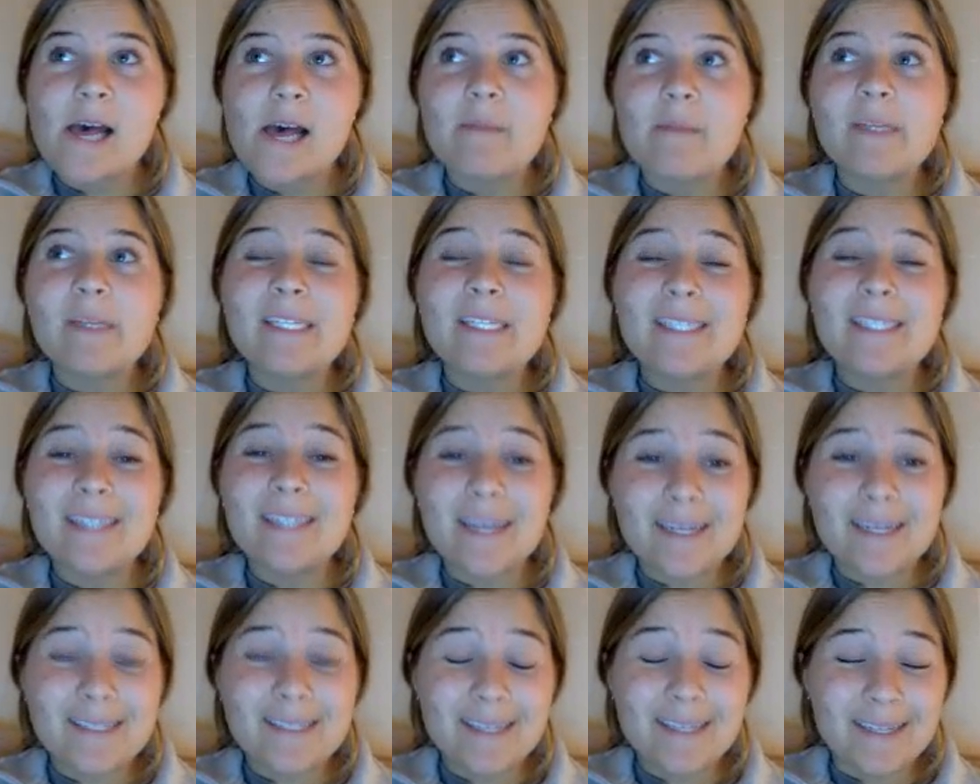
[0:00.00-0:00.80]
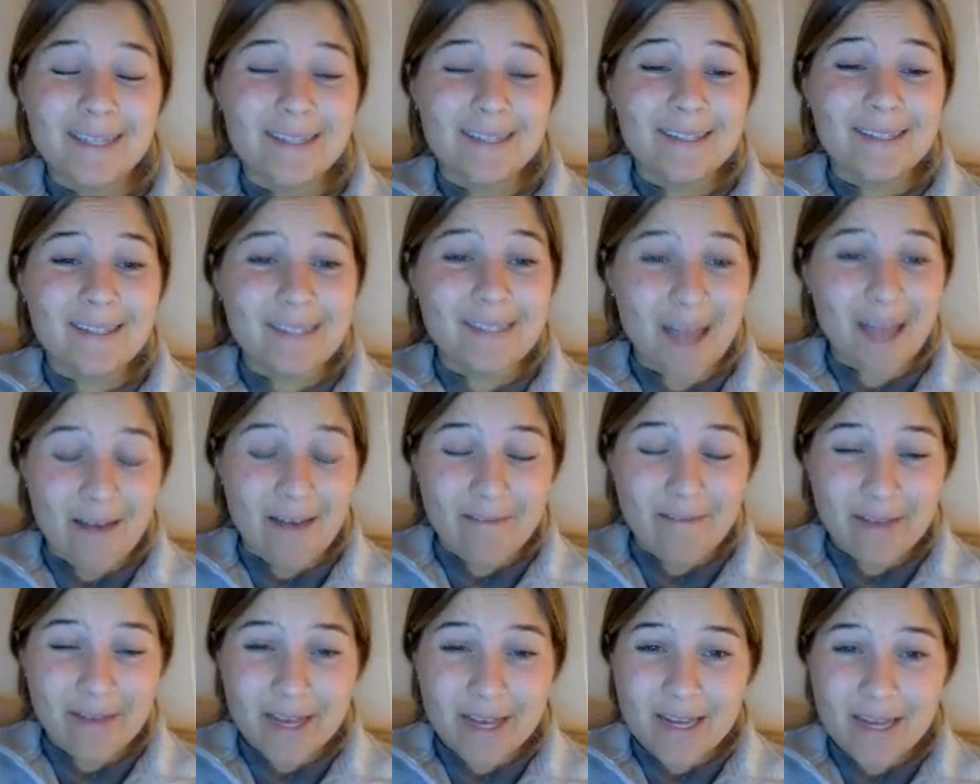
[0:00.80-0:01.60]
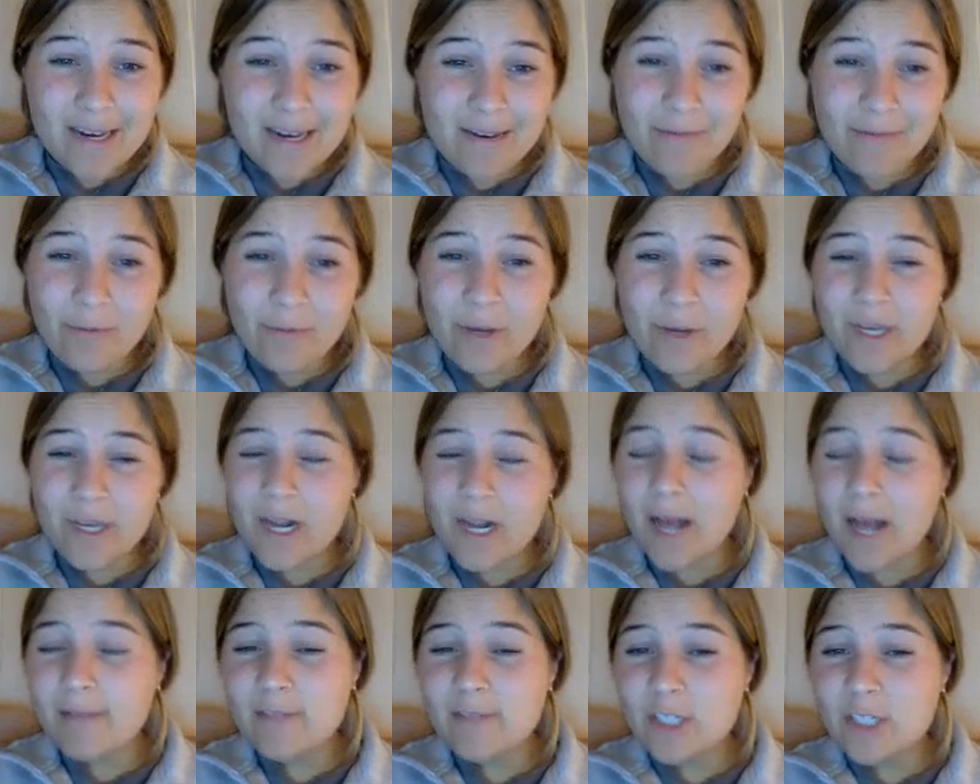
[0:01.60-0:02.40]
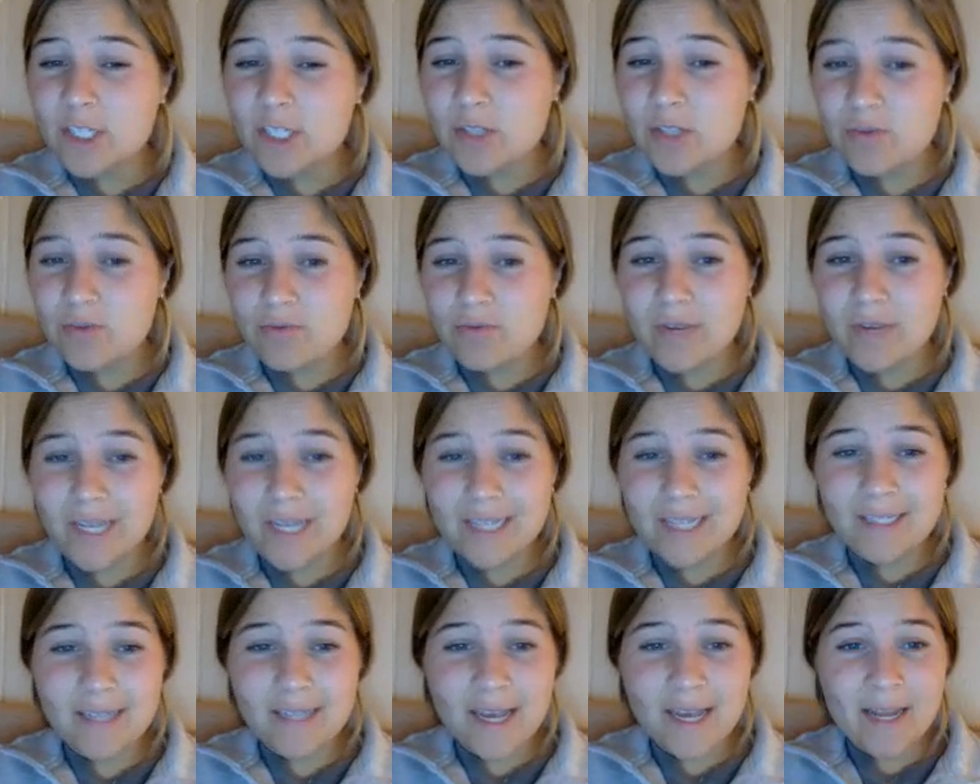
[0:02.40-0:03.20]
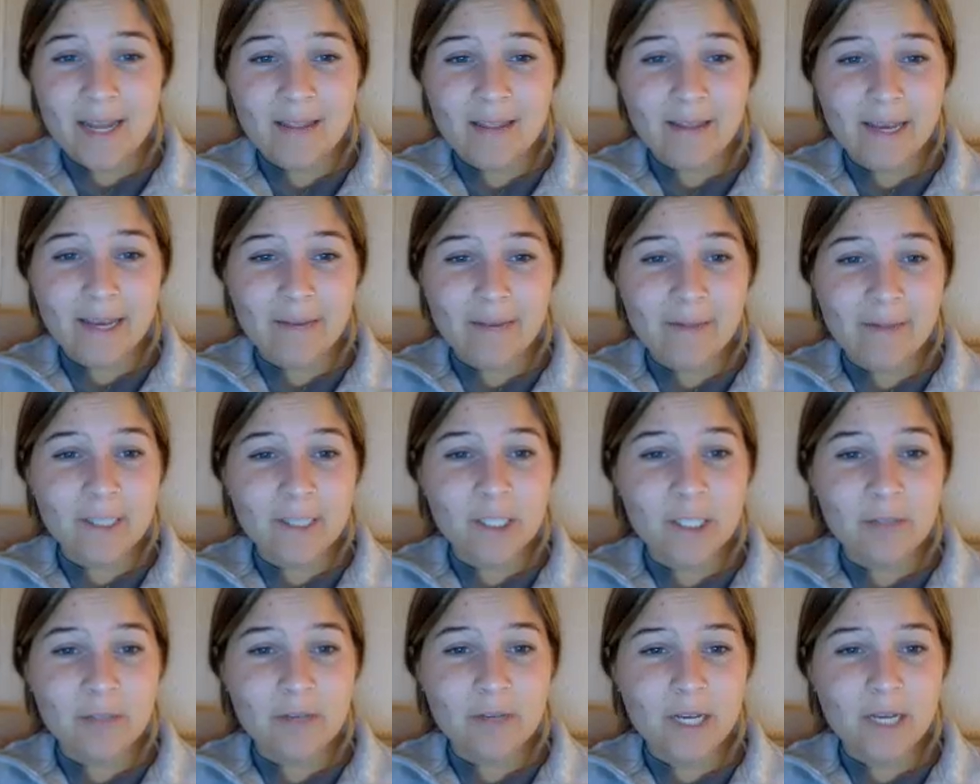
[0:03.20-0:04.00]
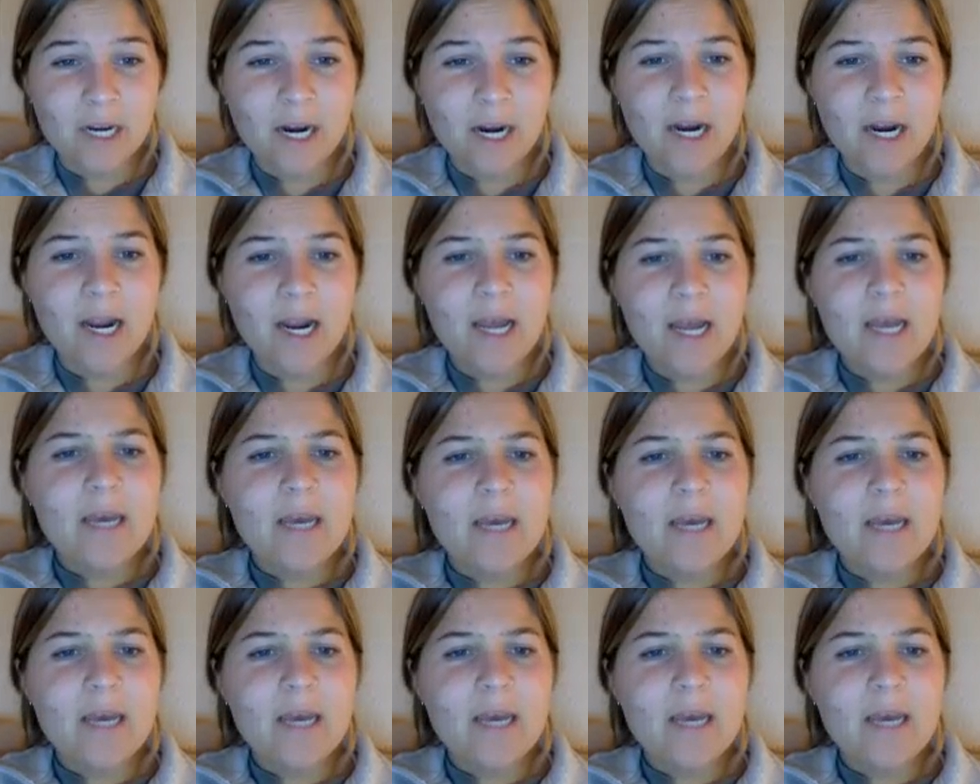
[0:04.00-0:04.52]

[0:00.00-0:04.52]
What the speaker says: 6 and 7. We could have just 3 and 10 like we do here.